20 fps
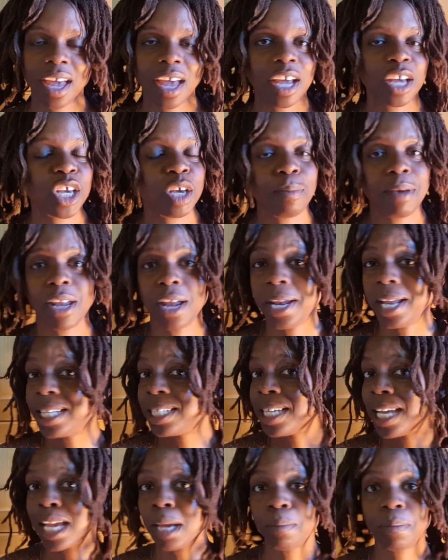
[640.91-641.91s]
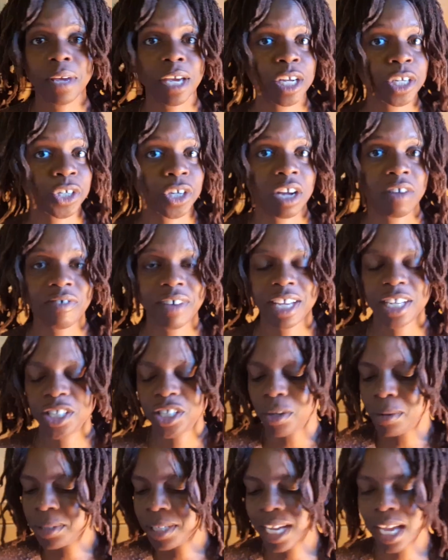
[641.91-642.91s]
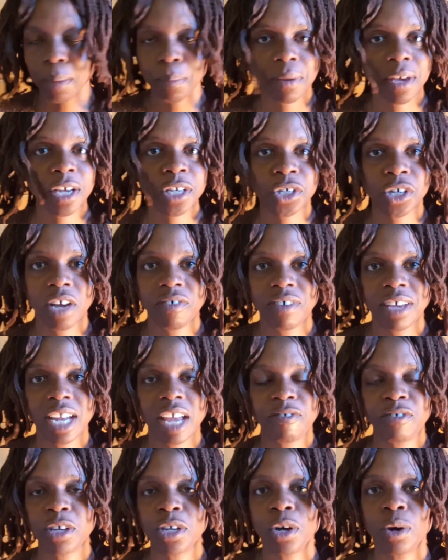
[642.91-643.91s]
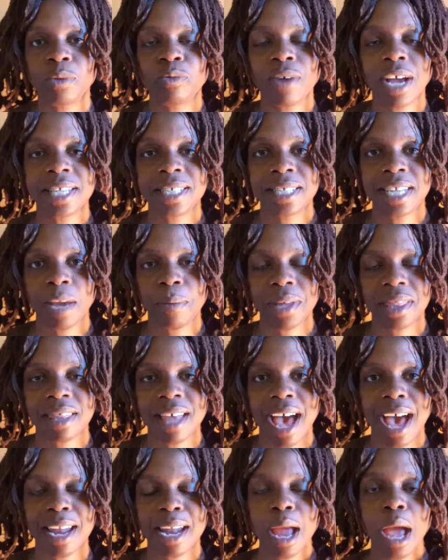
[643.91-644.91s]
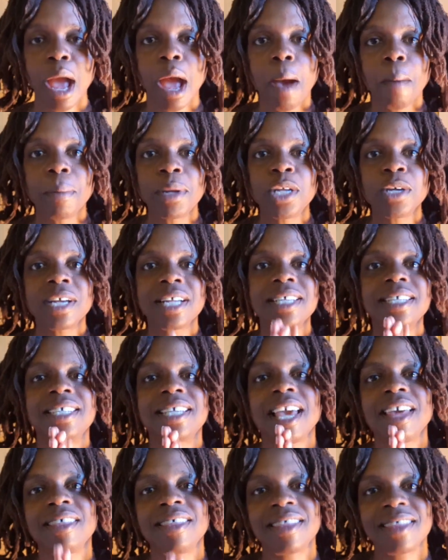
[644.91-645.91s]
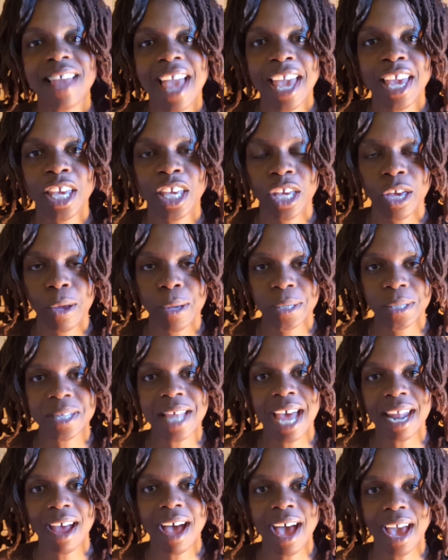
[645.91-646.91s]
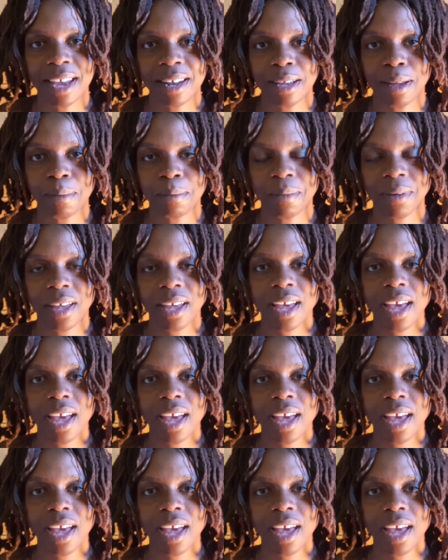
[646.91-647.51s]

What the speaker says: You may not need to take a picture of it. Don't take a picture of it if you don't resonate with that, but you can say thank you to that item